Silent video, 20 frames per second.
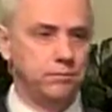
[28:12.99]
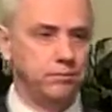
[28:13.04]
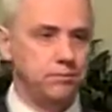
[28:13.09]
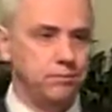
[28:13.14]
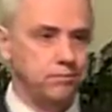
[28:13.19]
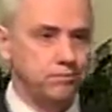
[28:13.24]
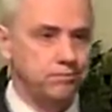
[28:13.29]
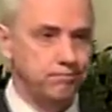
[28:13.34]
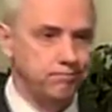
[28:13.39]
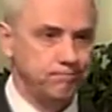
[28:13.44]

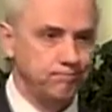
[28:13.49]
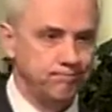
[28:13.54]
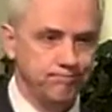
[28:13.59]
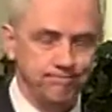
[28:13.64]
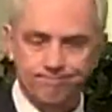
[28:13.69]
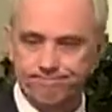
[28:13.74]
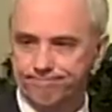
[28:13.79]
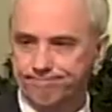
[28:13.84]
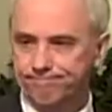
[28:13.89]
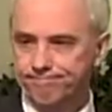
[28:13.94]

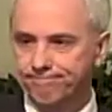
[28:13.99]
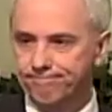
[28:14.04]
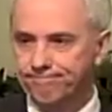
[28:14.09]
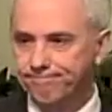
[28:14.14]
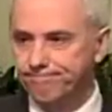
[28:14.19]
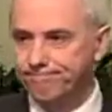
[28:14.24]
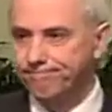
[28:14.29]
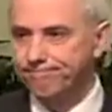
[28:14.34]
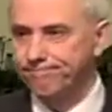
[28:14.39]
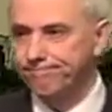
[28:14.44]

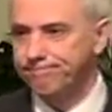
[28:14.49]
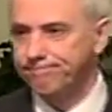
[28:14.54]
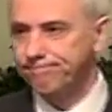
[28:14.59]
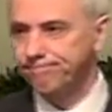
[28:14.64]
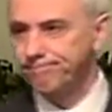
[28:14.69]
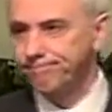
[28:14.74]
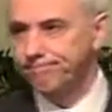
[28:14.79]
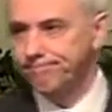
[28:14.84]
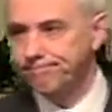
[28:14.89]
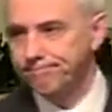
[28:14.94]

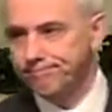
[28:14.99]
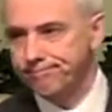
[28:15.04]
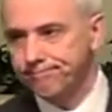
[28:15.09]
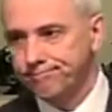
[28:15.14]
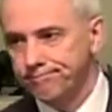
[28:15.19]
No one is speaking in this clip.